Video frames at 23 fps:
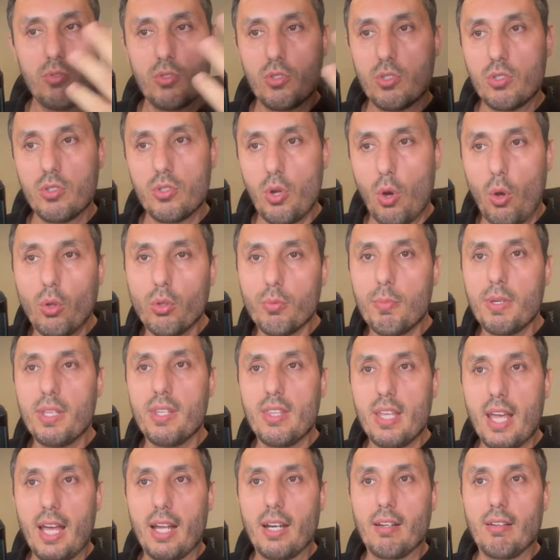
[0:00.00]
told me
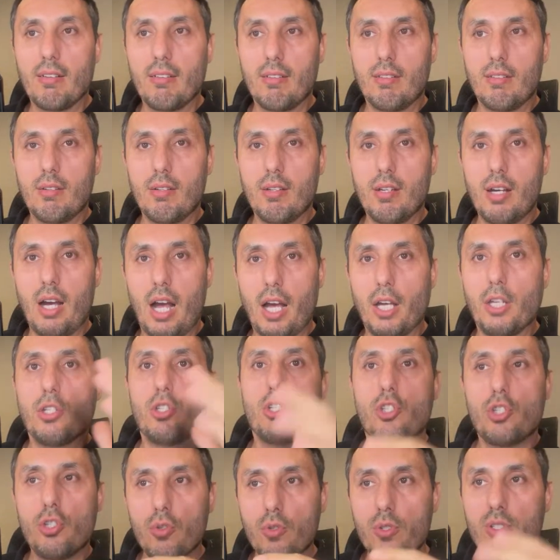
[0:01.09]
that I
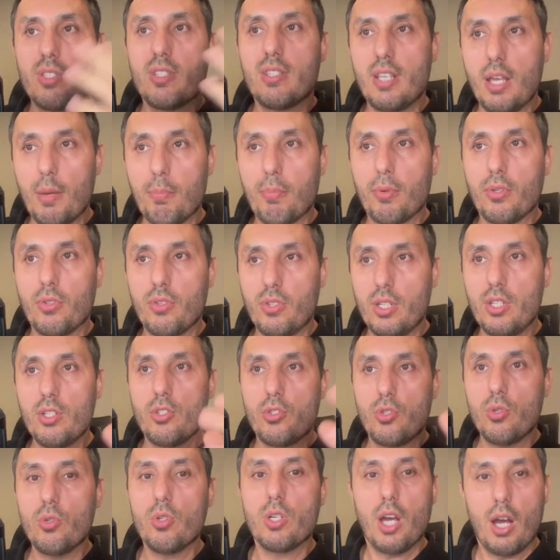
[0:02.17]
should separate
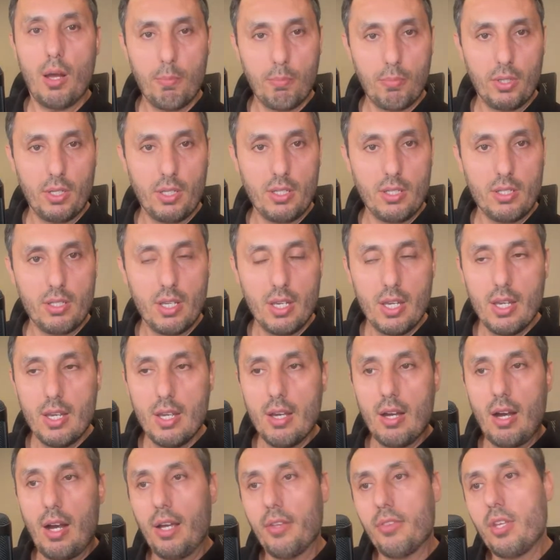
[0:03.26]
these 2 companies.
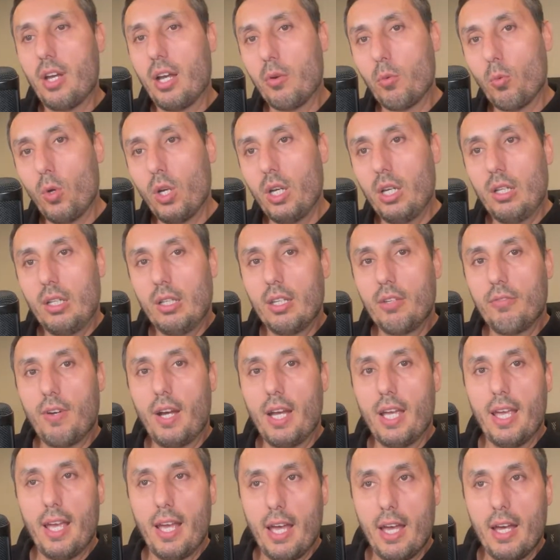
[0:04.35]
I thought, well, if
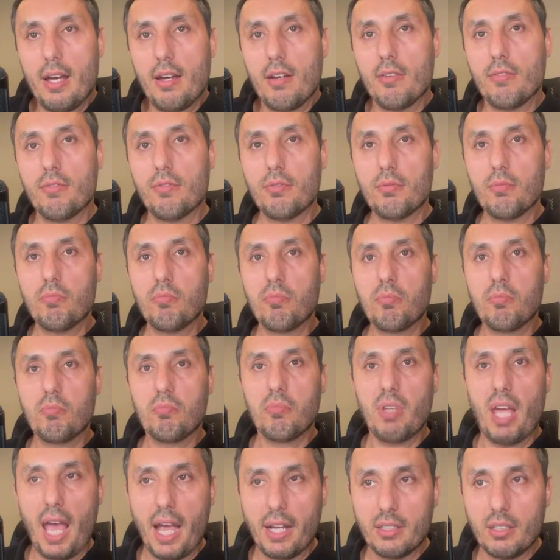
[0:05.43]
I have
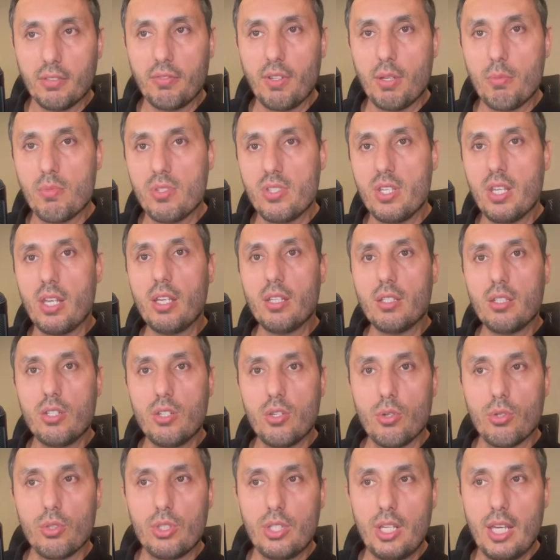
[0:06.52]
active MC and
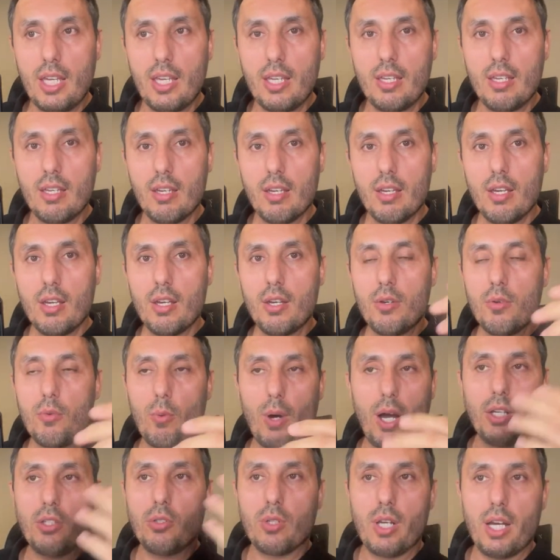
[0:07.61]
DOT,
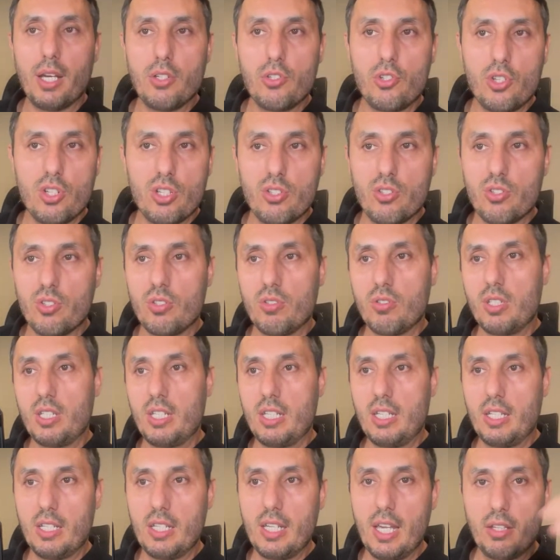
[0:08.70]
why don't I just
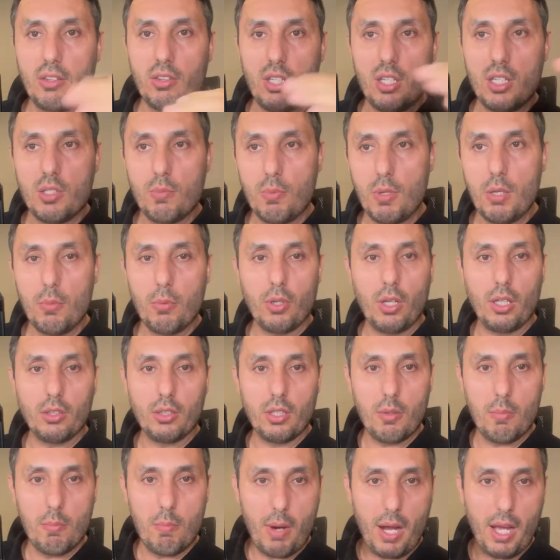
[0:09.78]
get these people
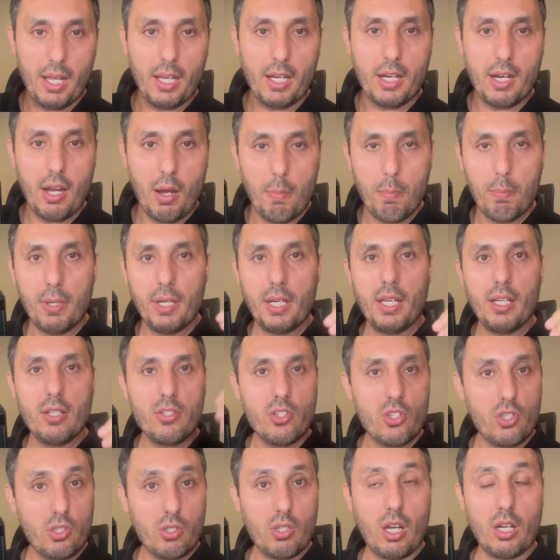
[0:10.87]
under my company and
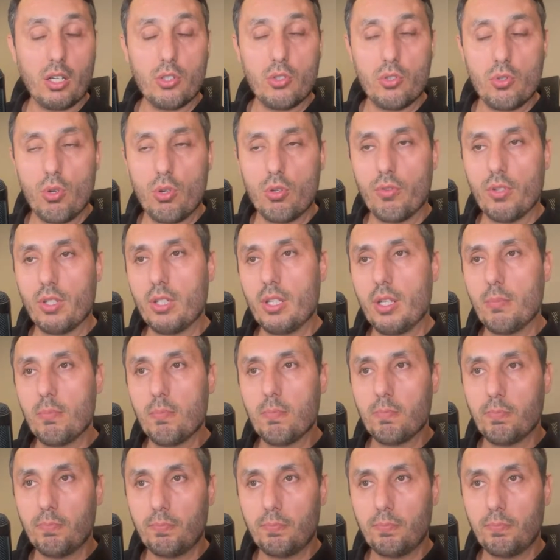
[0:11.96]
start serving them?